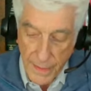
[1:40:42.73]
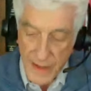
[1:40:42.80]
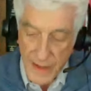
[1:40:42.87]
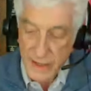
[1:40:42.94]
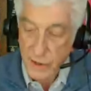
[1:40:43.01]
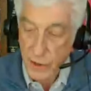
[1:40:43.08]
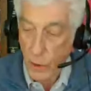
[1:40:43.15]

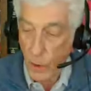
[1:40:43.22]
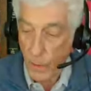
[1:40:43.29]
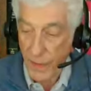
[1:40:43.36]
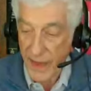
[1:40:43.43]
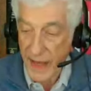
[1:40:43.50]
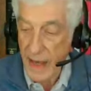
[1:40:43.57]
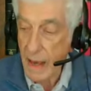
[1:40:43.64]
it's called
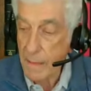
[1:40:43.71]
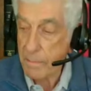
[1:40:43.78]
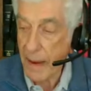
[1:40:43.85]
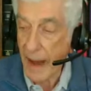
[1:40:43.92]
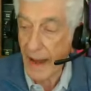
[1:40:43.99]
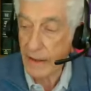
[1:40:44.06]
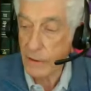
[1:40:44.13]
the
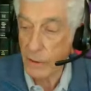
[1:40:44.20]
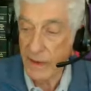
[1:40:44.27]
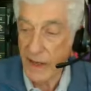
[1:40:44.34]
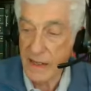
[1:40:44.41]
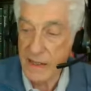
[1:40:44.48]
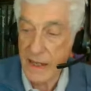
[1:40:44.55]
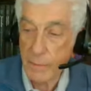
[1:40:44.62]
impact of
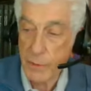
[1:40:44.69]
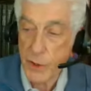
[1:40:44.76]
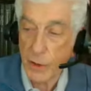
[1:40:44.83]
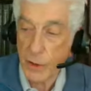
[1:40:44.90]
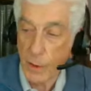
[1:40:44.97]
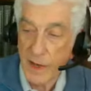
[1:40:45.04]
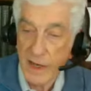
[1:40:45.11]

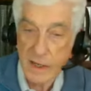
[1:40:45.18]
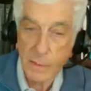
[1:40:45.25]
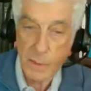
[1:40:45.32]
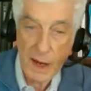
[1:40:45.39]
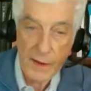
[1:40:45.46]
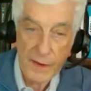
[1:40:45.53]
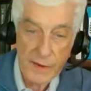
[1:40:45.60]
exceptional
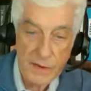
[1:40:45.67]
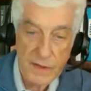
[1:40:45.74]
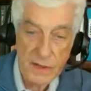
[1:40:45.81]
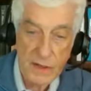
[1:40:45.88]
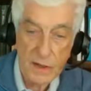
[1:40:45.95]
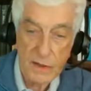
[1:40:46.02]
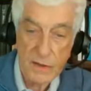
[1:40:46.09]

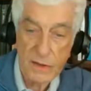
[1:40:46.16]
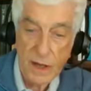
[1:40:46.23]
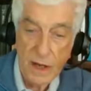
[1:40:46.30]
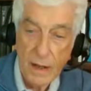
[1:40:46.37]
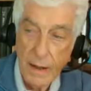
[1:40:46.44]
experiences